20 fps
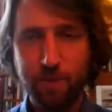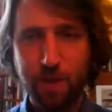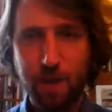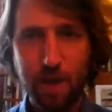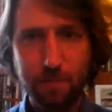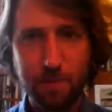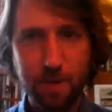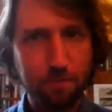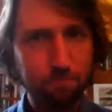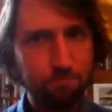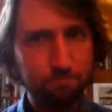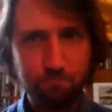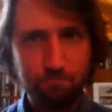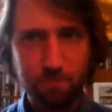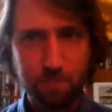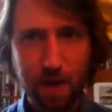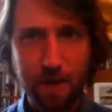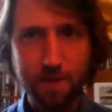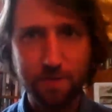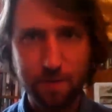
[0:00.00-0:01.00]
I mean,
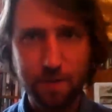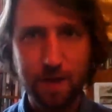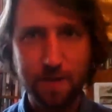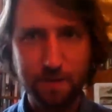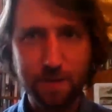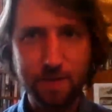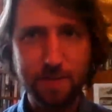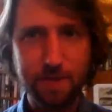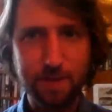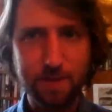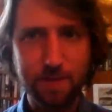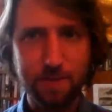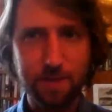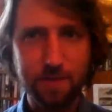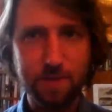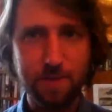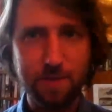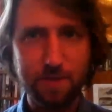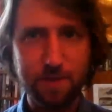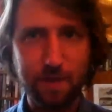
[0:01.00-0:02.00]
and this
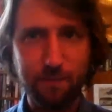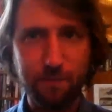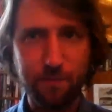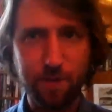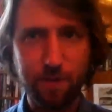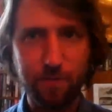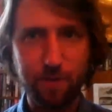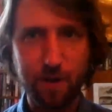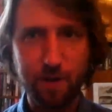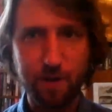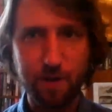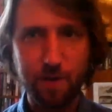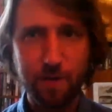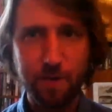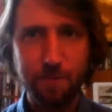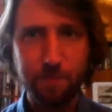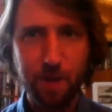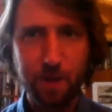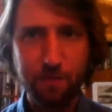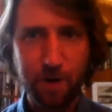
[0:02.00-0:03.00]
is something very,
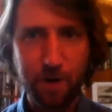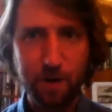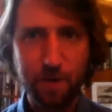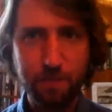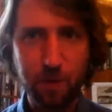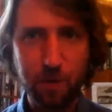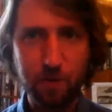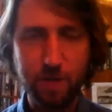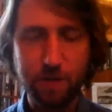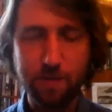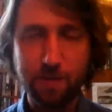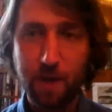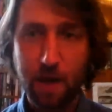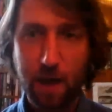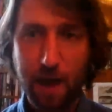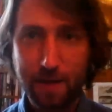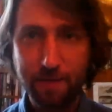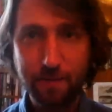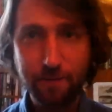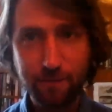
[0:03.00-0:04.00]
very important.
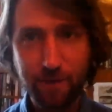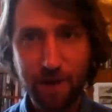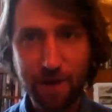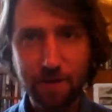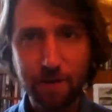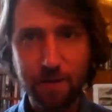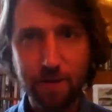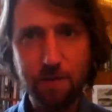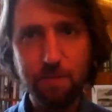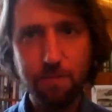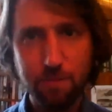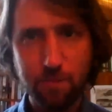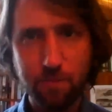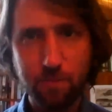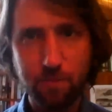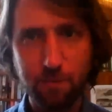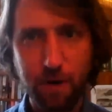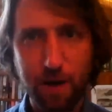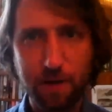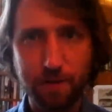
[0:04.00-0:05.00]
And finally,
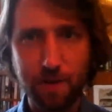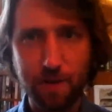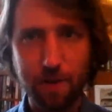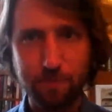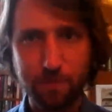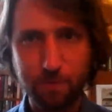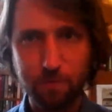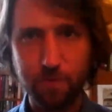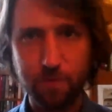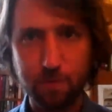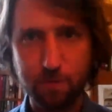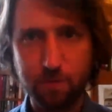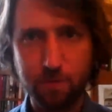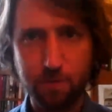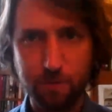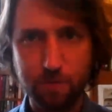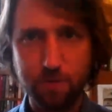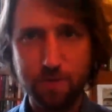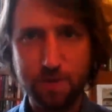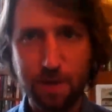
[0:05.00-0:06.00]
to end up to
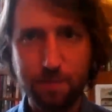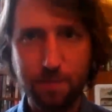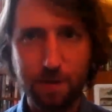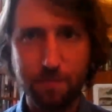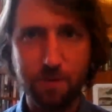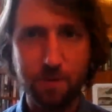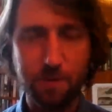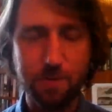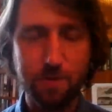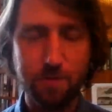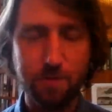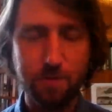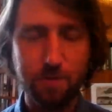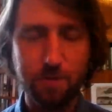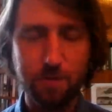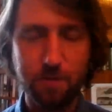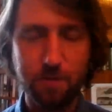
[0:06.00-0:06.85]
sum up this